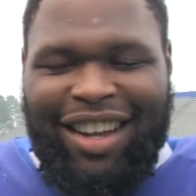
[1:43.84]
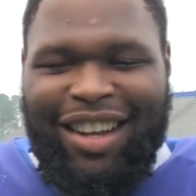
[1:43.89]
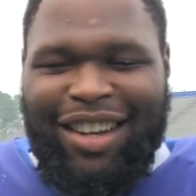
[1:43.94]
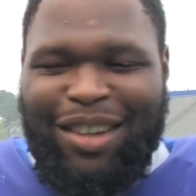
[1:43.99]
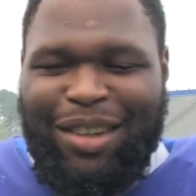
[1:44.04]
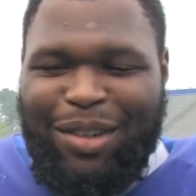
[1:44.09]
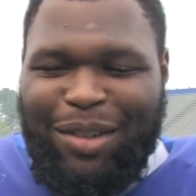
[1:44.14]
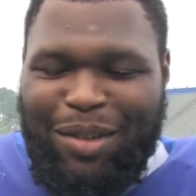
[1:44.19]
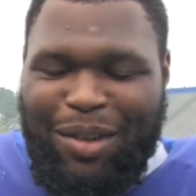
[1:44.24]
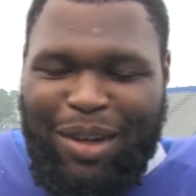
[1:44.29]
I
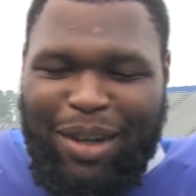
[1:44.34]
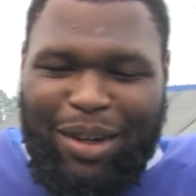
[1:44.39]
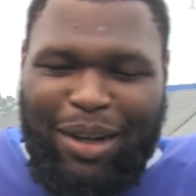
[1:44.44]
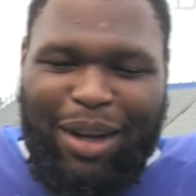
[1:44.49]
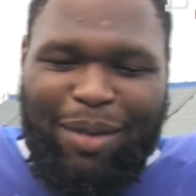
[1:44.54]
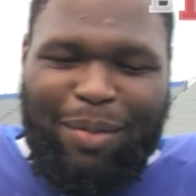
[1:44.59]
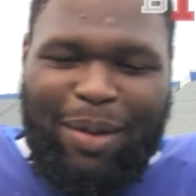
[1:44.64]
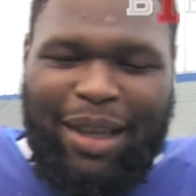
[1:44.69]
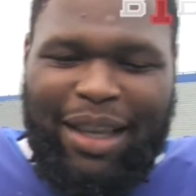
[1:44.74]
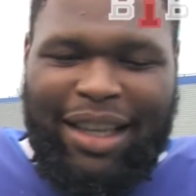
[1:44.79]
don't know.
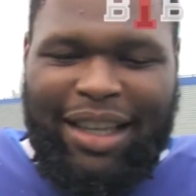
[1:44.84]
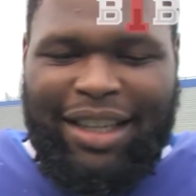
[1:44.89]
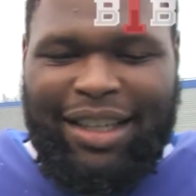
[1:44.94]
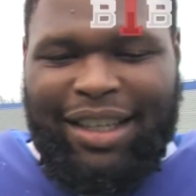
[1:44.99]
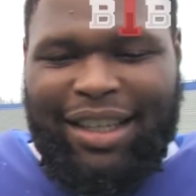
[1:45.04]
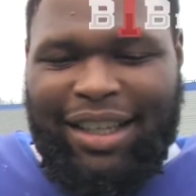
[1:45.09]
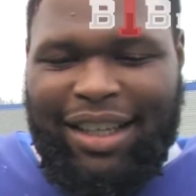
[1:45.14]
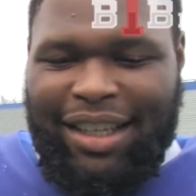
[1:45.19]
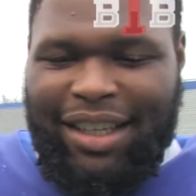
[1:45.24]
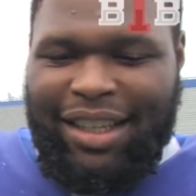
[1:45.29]
I
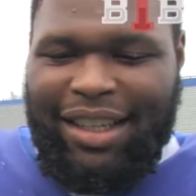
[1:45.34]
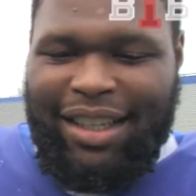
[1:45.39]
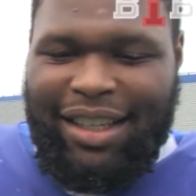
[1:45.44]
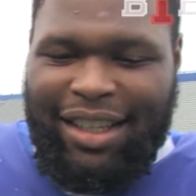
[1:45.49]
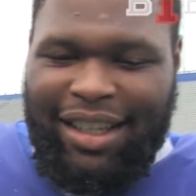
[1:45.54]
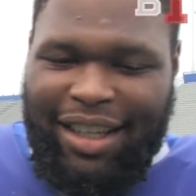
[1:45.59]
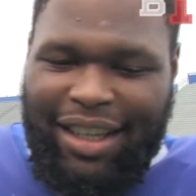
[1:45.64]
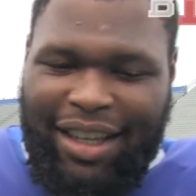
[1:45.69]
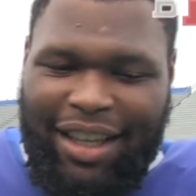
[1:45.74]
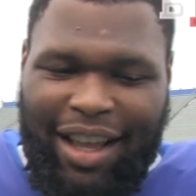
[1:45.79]
mean,
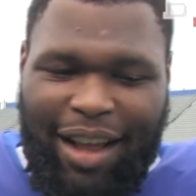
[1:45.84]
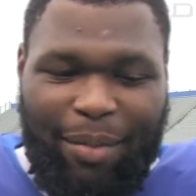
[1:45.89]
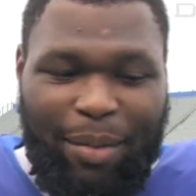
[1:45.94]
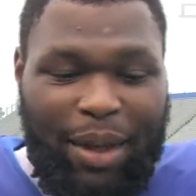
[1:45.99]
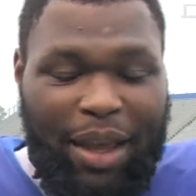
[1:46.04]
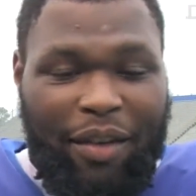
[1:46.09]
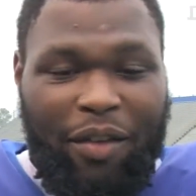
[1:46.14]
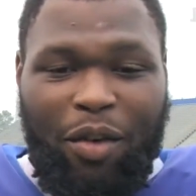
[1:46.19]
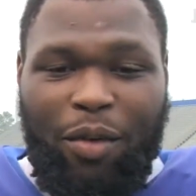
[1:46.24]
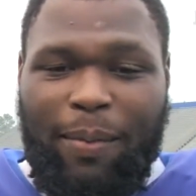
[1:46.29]
I
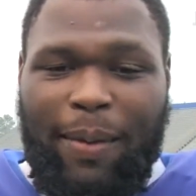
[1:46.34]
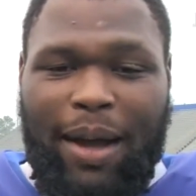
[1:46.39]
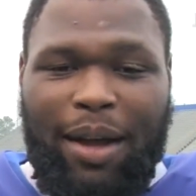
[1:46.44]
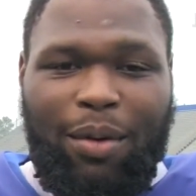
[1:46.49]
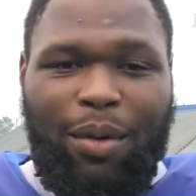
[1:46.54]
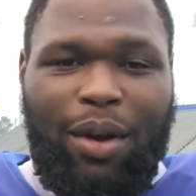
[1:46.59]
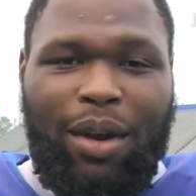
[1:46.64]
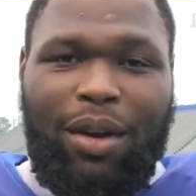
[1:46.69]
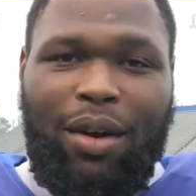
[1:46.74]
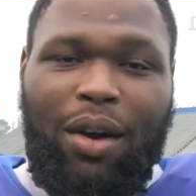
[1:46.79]
mean, everybody
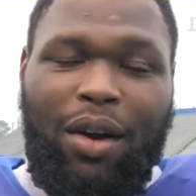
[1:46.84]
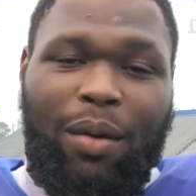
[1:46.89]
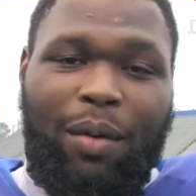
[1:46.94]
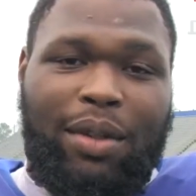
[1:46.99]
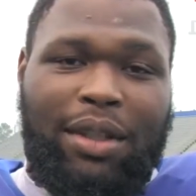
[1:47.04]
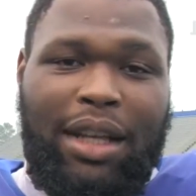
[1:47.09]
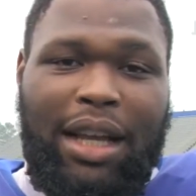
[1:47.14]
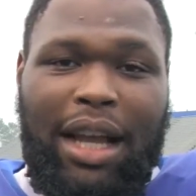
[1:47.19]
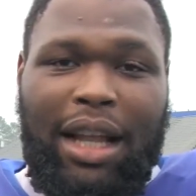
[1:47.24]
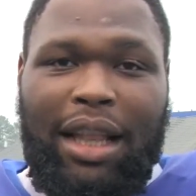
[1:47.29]
working hard. We
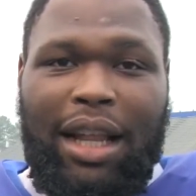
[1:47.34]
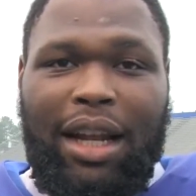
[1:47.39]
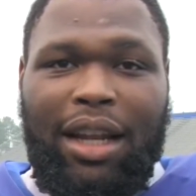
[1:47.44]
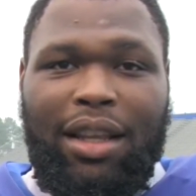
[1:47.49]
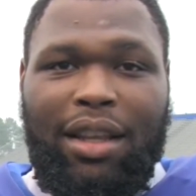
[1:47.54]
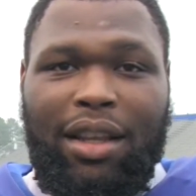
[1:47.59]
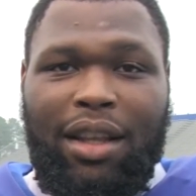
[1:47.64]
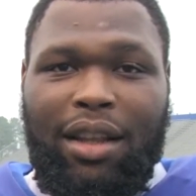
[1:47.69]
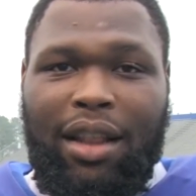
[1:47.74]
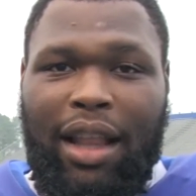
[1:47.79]
just got a lot
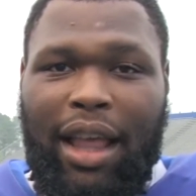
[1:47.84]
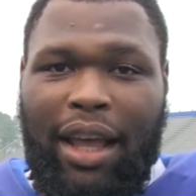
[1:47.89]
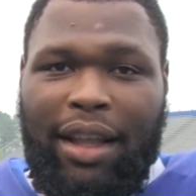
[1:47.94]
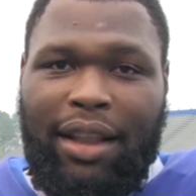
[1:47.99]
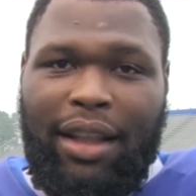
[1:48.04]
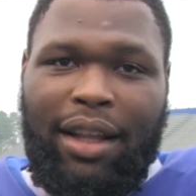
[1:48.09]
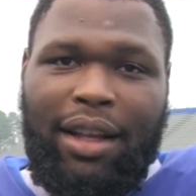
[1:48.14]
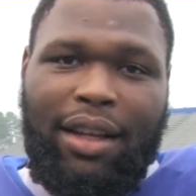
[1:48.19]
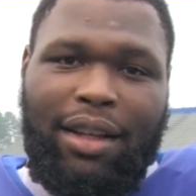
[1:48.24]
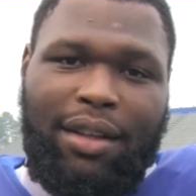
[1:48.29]
of
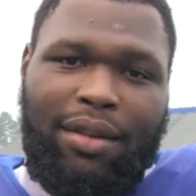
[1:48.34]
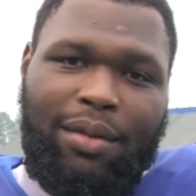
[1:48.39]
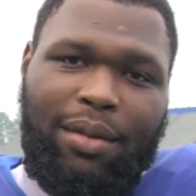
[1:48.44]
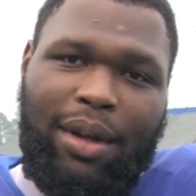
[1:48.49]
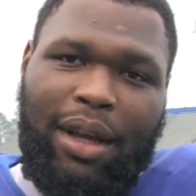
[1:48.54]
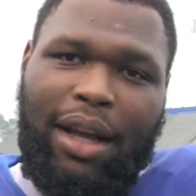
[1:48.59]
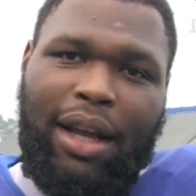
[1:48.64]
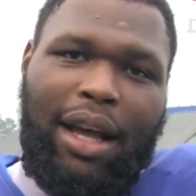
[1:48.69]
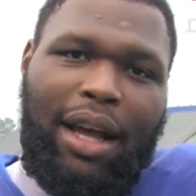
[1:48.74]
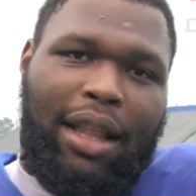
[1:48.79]
athletic. We
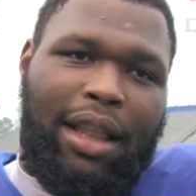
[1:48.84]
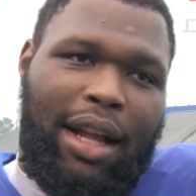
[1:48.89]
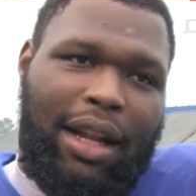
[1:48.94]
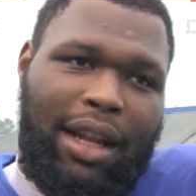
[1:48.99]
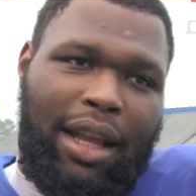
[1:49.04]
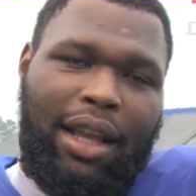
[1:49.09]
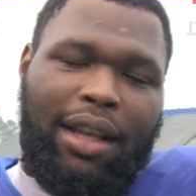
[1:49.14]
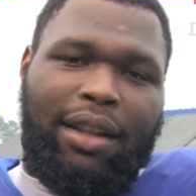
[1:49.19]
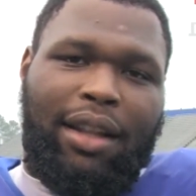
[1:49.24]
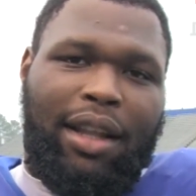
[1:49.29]
got a lot
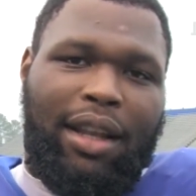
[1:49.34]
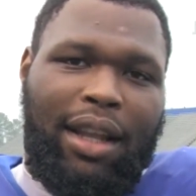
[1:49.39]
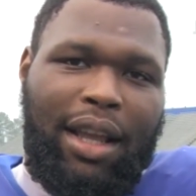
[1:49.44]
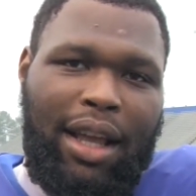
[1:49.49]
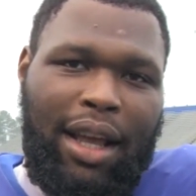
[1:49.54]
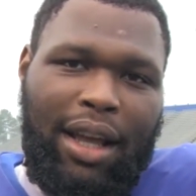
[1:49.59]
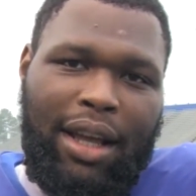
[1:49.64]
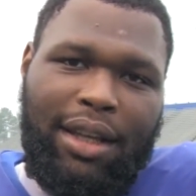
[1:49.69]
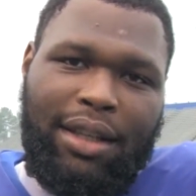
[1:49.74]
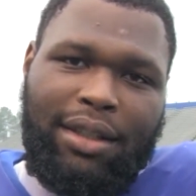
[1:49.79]
of athletic
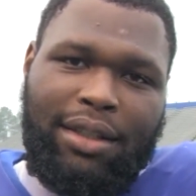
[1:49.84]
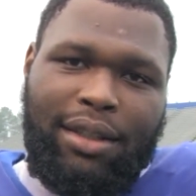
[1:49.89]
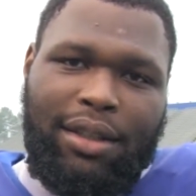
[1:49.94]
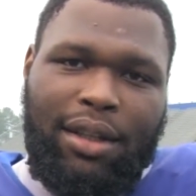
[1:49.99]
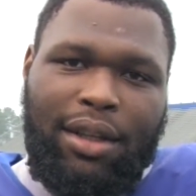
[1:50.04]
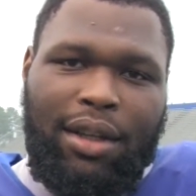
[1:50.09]
guys.